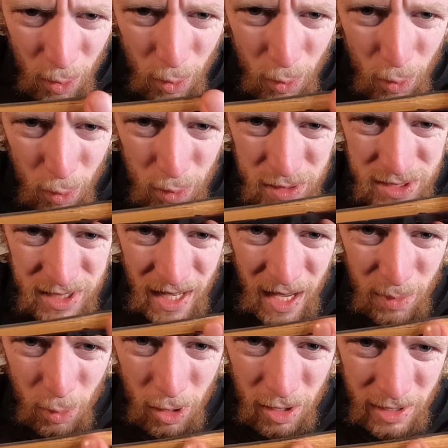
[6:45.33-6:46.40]
whole
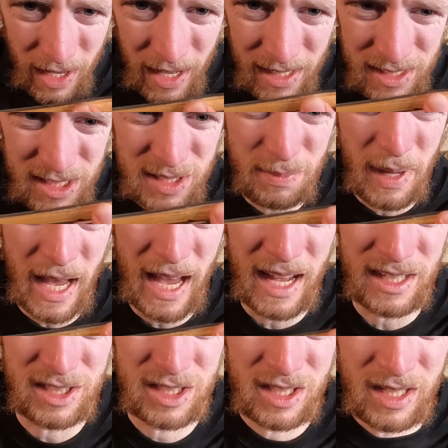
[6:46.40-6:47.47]
sidewall kind of
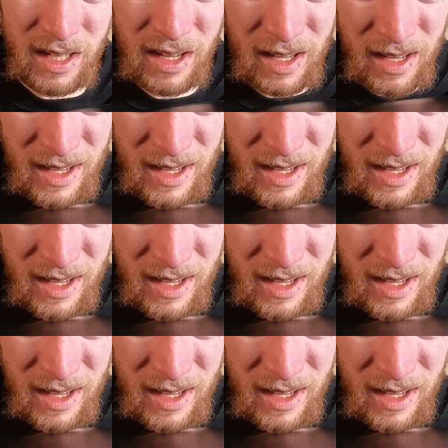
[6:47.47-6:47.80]
smashed,